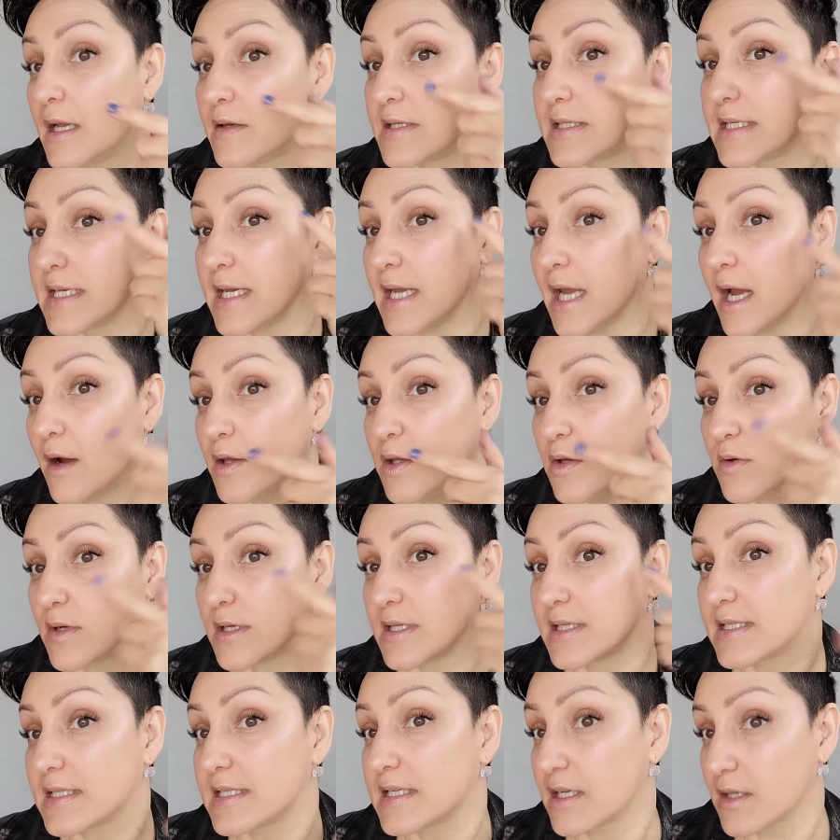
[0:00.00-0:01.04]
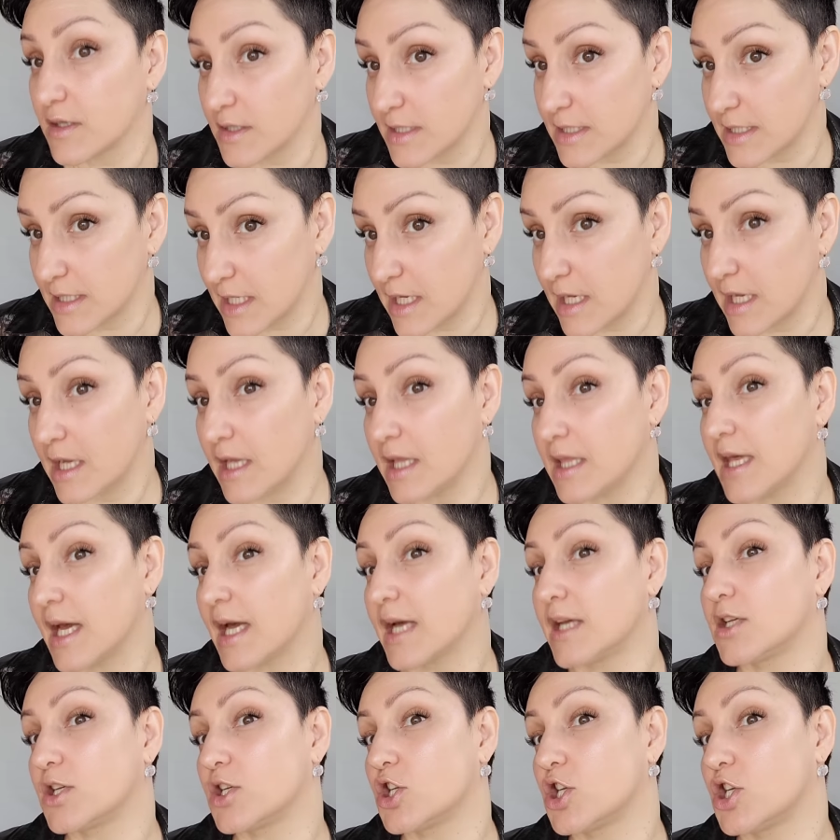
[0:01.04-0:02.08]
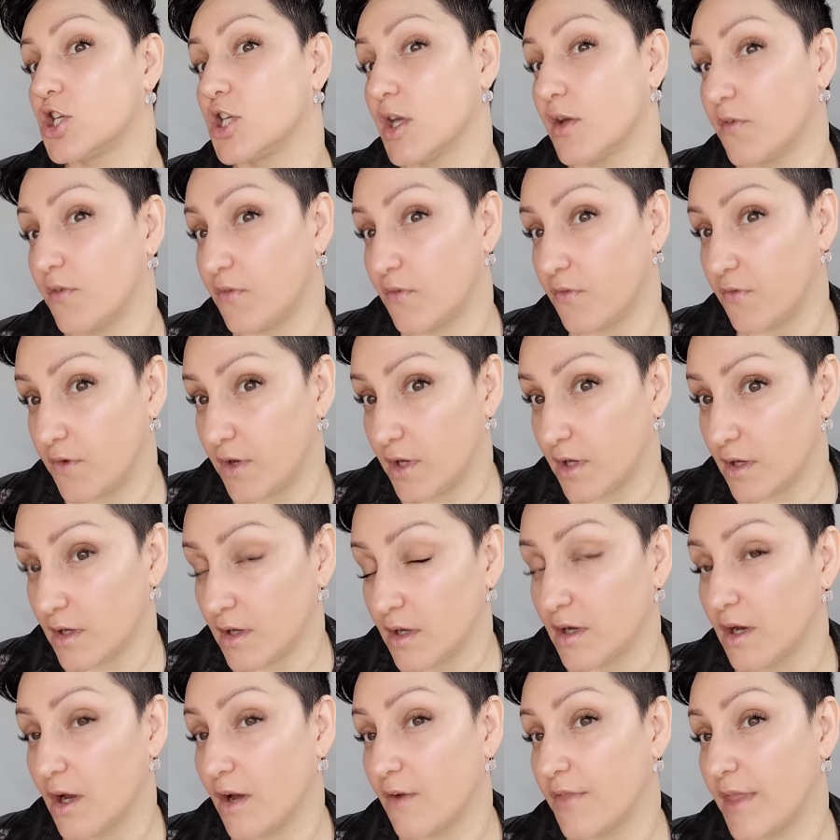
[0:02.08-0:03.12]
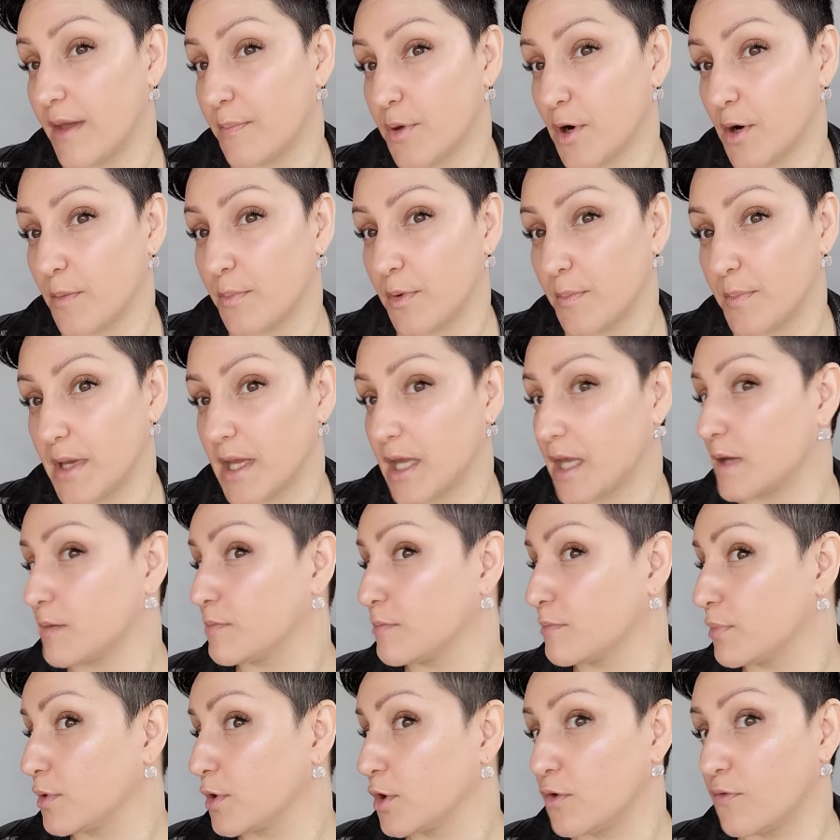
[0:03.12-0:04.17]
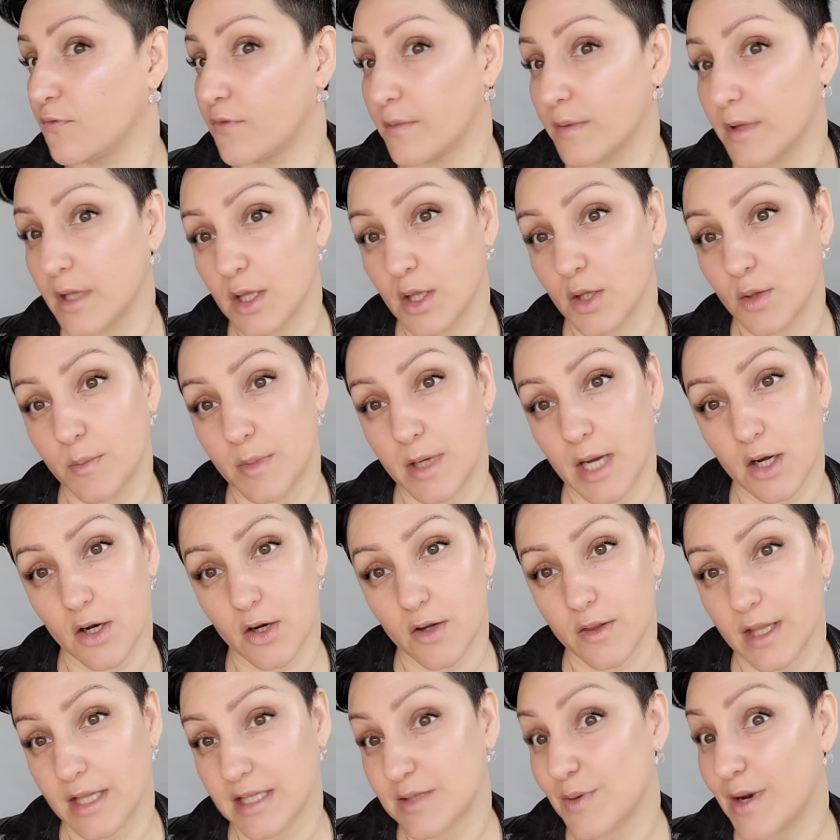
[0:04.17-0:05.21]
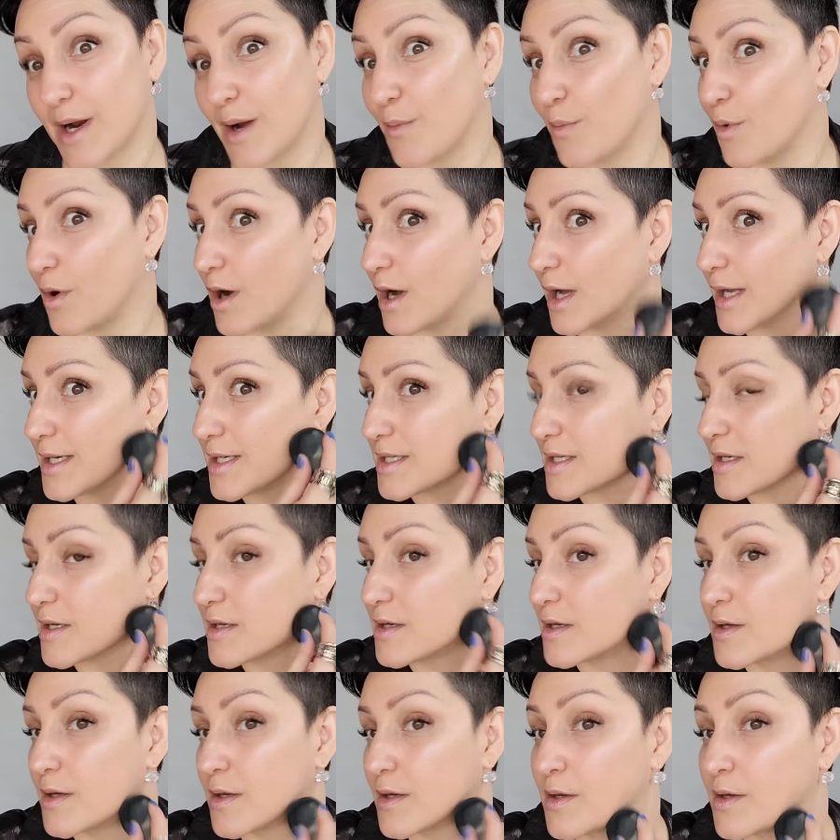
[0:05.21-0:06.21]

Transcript: Now see how you can still see that shift of that purple, pink, and blue from the illuminator? That's what I want.